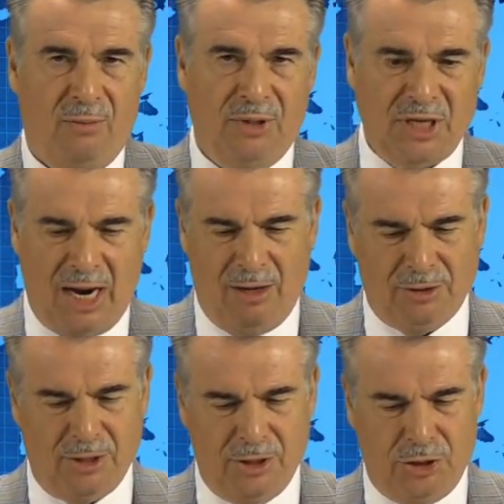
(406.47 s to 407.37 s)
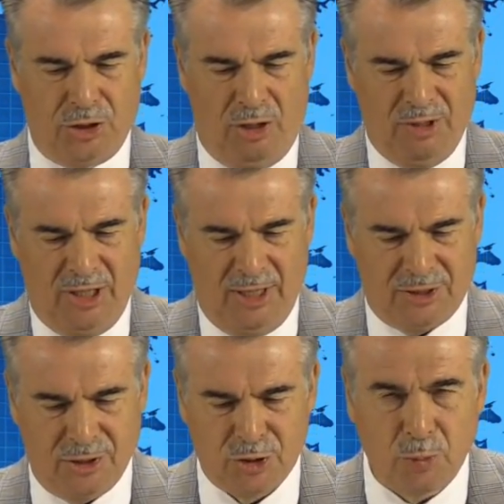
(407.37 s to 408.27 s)
Without
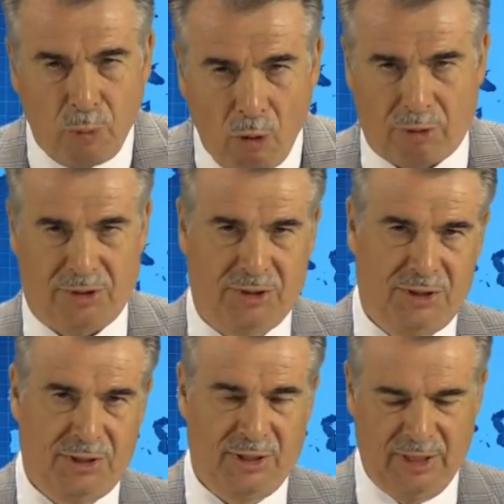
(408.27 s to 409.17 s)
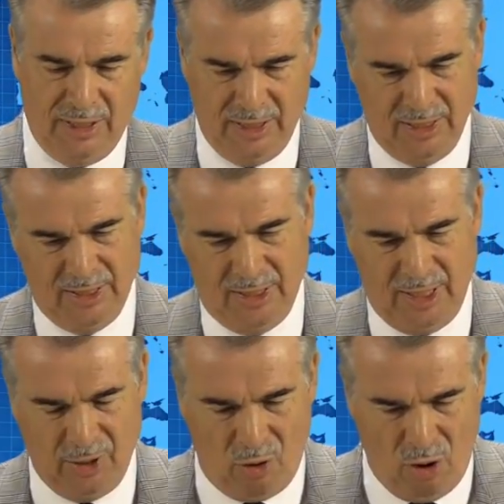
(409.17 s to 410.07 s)
Germany's support
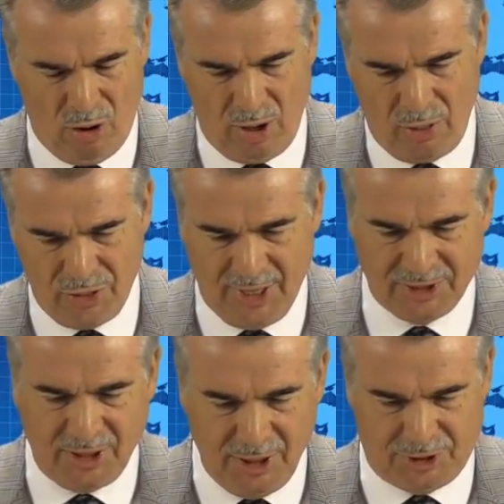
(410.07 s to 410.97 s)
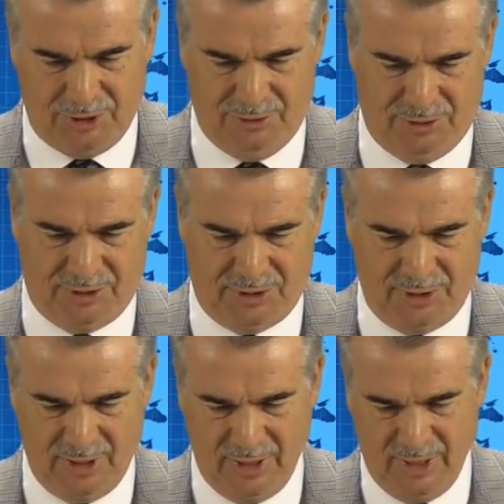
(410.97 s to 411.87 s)
in all these
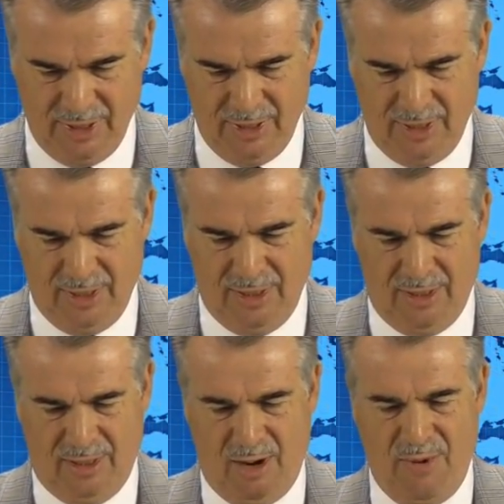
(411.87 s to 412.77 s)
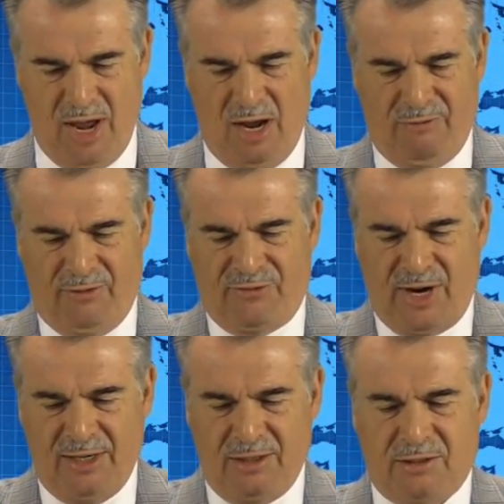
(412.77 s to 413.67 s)
issues, Le Maire will
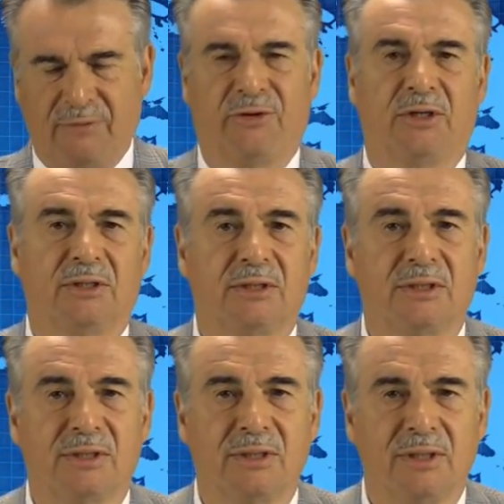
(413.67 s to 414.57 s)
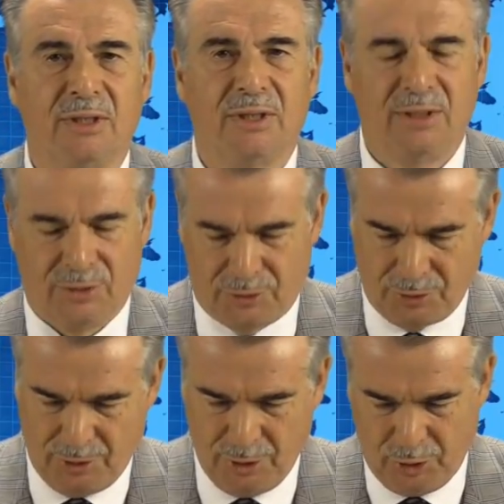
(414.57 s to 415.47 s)
find it difficult to
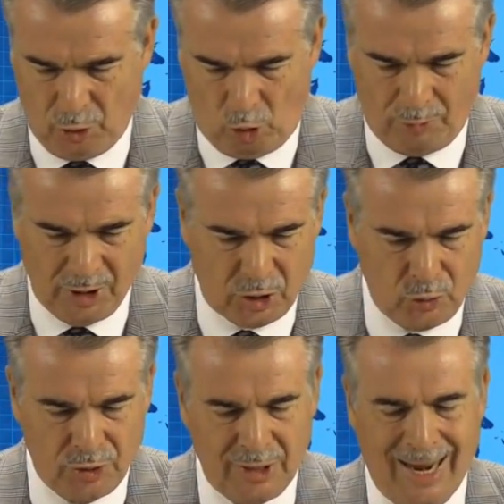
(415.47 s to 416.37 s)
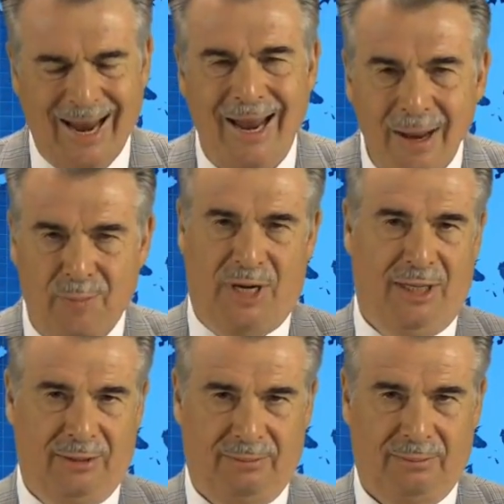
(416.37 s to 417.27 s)
turn Europe into an
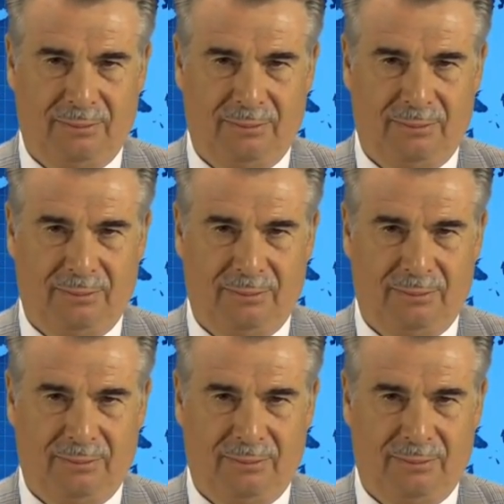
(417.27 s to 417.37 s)
empire.